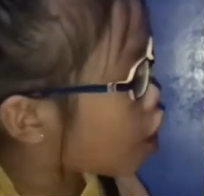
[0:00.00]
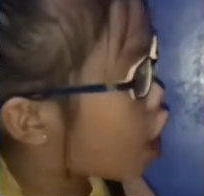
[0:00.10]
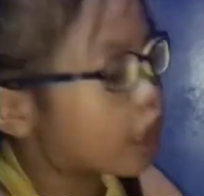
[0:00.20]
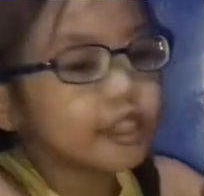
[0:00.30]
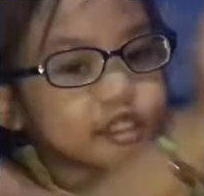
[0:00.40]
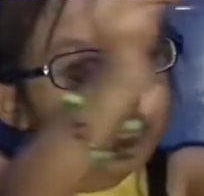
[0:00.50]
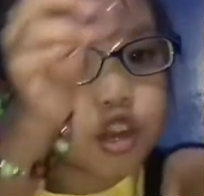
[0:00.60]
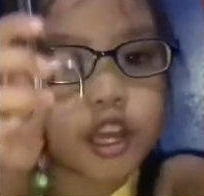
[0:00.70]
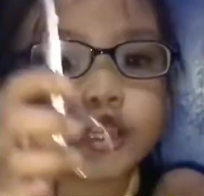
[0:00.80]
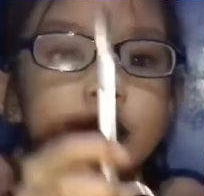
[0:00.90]
Orange,
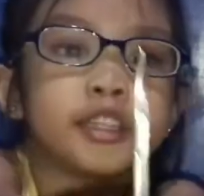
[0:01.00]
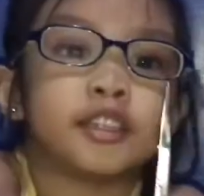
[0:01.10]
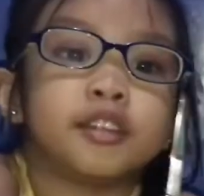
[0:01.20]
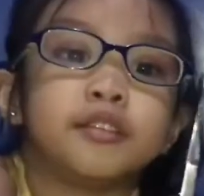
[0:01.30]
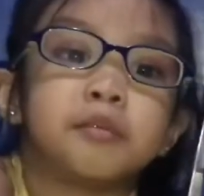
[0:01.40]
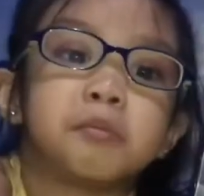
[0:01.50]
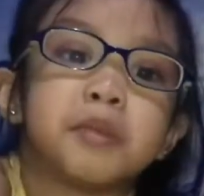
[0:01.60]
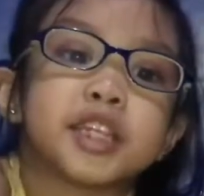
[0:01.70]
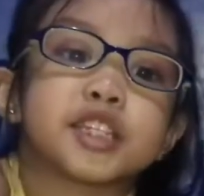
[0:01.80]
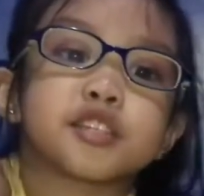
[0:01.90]
red,
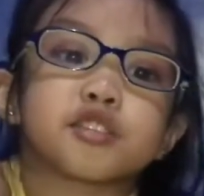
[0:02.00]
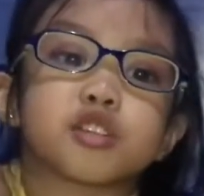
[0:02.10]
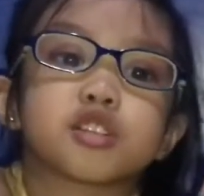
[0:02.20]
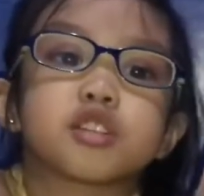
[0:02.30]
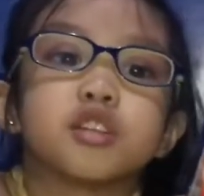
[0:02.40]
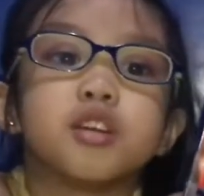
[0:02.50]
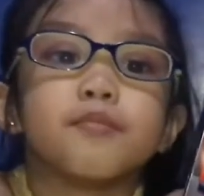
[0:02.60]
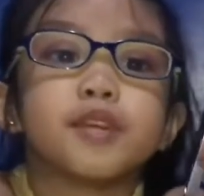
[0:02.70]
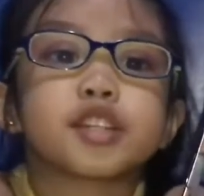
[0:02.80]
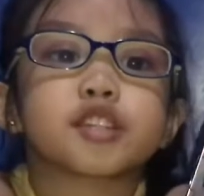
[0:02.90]
and my scissors.
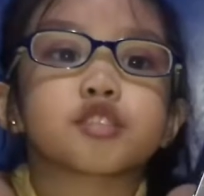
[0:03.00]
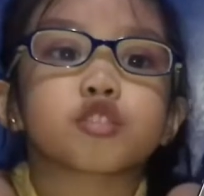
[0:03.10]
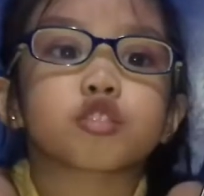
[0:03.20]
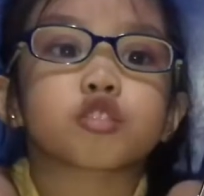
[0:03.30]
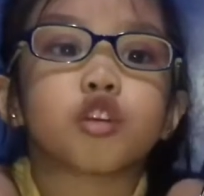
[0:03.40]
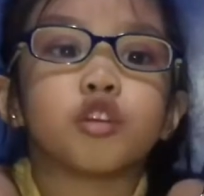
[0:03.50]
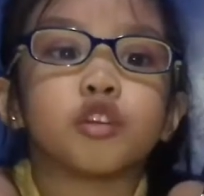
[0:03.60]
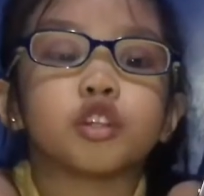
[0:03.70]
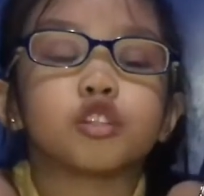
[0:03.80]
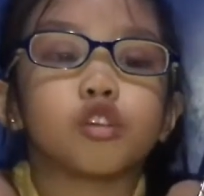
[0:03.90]
My sister's
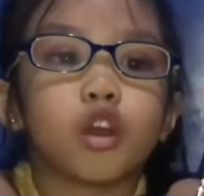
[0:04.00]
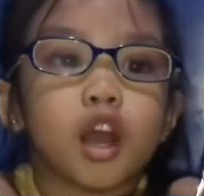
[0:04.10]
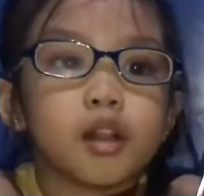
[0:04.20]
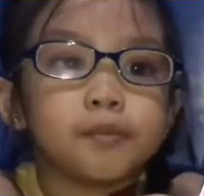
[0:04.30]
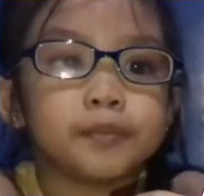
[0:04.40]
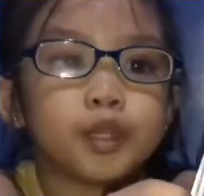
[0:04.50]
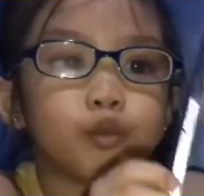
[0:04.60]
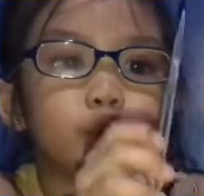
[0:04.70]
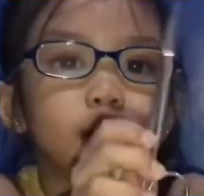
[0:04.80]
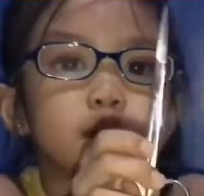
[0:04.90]
going to help me
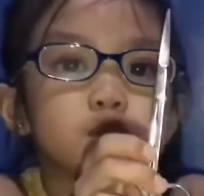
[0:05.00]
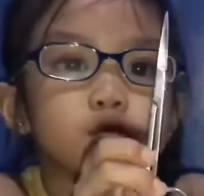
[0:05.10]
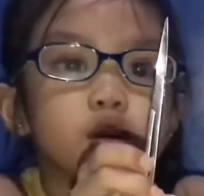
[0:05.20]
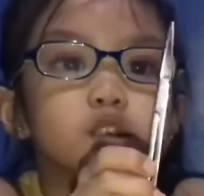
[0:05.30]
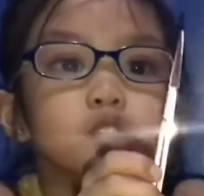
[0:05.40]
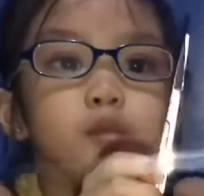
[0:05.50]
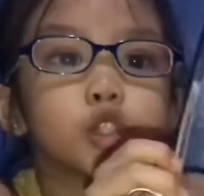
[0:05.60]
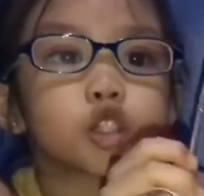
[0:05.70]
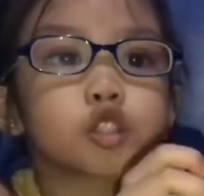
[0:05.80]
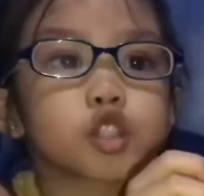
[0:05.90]
with this one
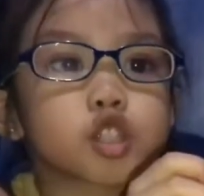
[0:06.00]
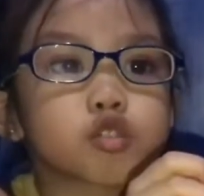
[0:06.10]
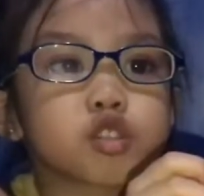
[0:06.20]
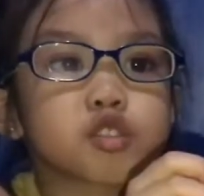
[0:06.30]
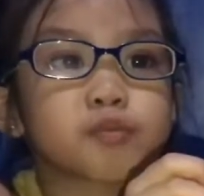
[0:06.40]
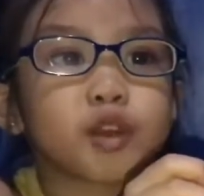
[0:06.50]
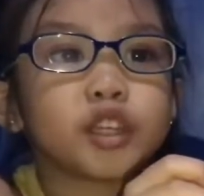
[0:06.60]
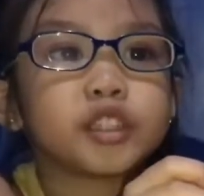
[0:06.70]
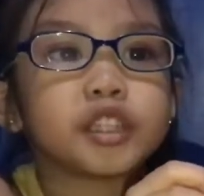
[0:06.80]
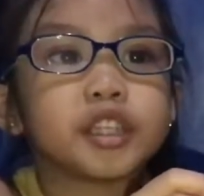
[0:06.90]
because this one's
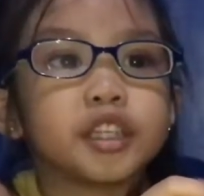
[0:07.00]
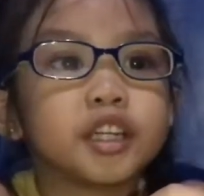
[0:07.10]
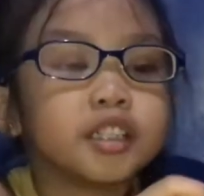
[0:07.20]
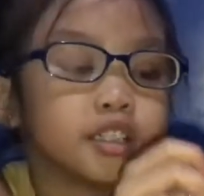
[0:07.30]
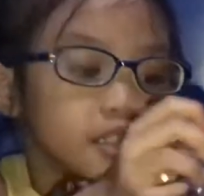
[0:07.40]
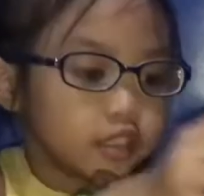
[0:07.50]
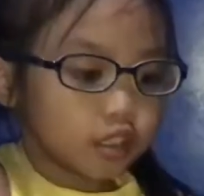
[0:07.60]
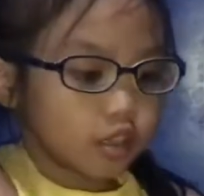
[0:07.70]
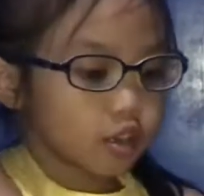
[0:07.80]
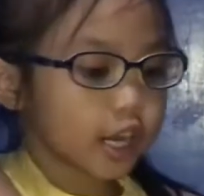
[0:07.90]
pointy.
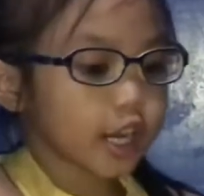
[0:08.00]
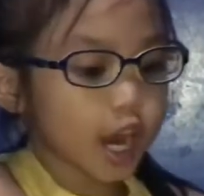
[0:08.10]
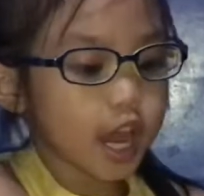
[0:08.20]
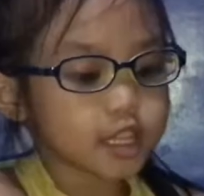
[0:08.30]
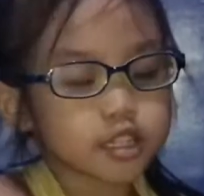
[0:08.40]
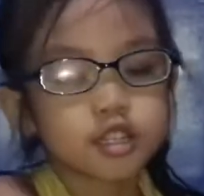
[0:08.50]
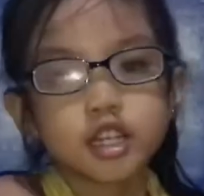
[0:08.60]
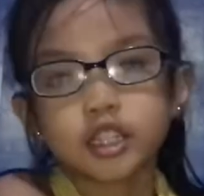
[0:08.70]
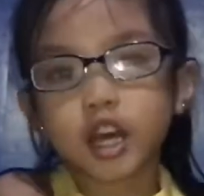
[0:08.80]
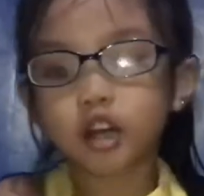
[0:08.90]
Okay guys,
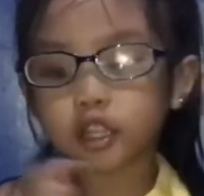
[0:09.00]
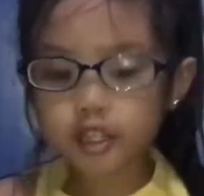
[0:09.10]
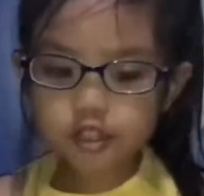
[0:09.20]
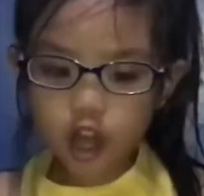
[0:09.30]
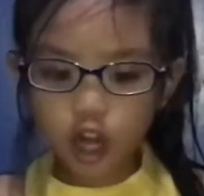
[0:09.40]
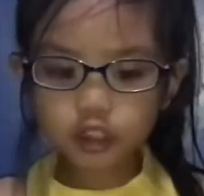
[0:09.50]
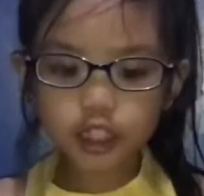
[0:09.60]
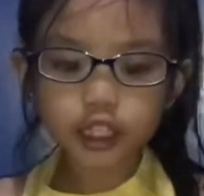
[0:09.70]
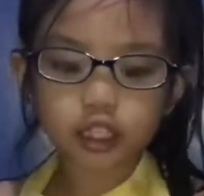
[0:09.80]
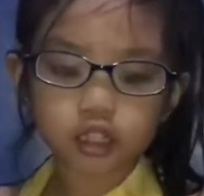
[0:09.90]
now let's start
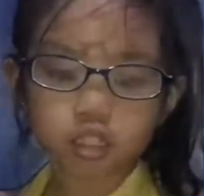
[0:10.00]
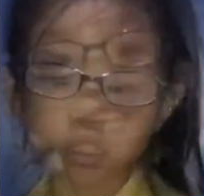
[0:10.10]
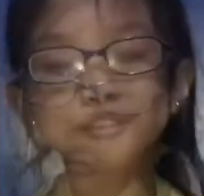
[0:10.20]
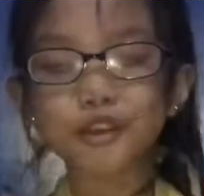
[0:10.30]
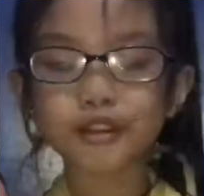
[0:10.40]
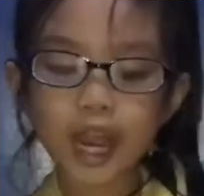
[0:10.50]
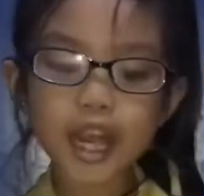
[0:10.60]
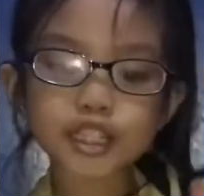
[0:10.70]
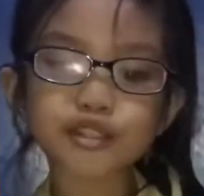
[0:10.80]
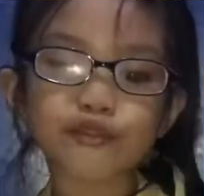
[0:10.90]
it. So
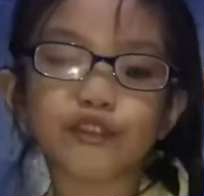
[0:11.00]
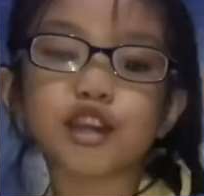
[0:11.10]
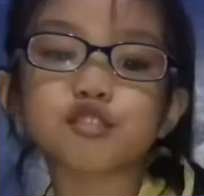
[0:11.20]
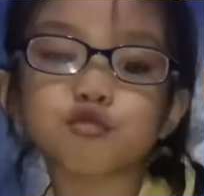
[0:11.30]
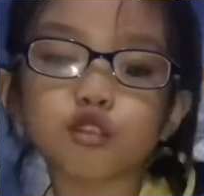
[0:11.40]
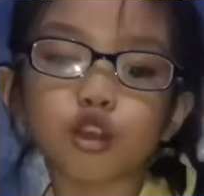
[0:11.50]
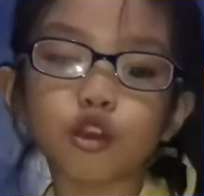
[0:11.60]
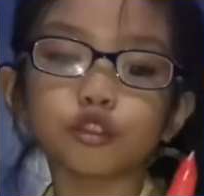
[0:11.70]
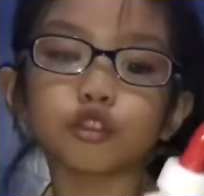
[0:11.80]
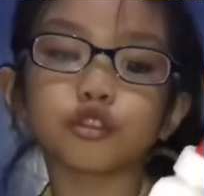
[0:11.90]
guys, first we're
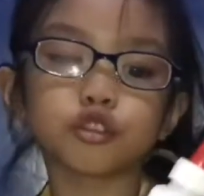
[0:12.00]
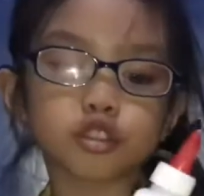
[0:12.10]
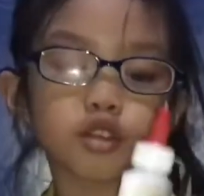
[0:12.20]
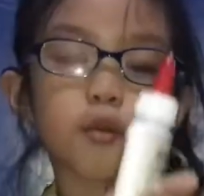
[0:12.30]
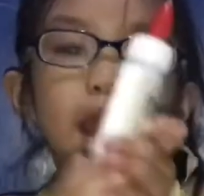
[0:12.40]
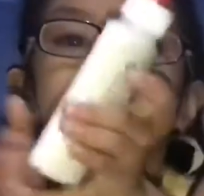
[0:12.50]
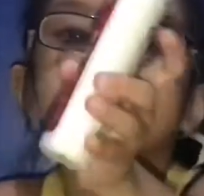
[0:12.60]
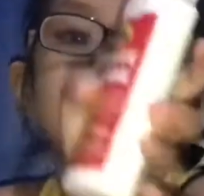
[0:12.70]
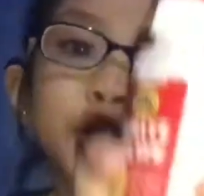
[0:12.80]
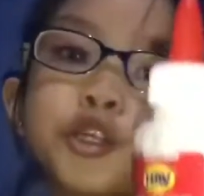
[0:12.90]
going to use the white
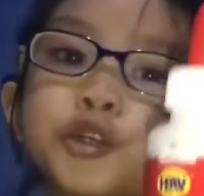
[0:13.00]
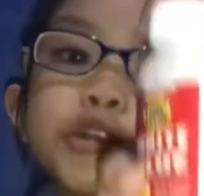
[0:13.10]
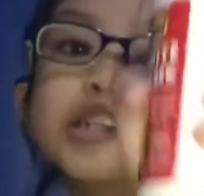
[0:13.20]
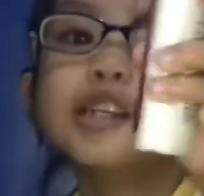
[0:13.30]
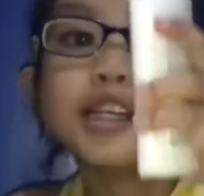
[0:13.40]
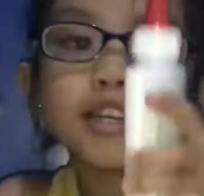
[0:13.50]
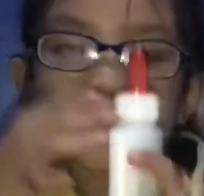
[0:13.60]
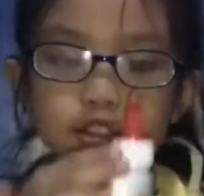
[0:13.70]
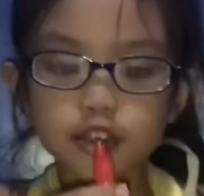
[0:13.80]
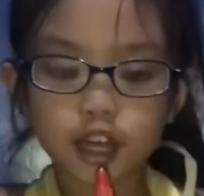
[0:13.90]
glue.
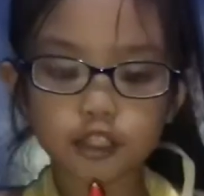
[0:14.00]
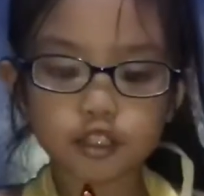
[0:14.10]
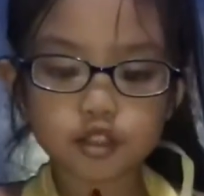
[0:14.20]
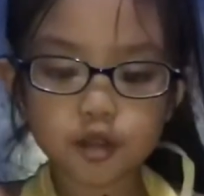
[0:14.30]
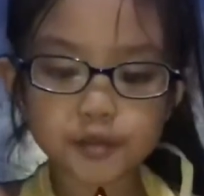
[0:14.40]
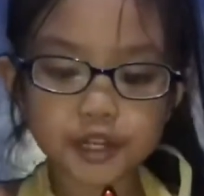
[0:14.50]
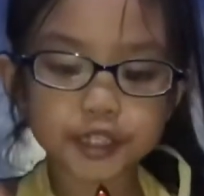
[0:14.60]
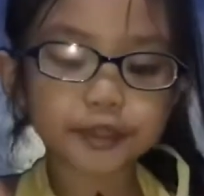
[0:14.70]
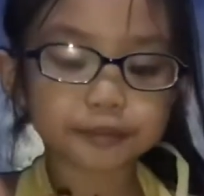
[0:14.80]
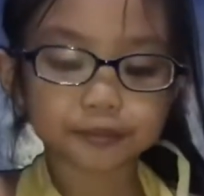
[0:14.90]
So now let's open it.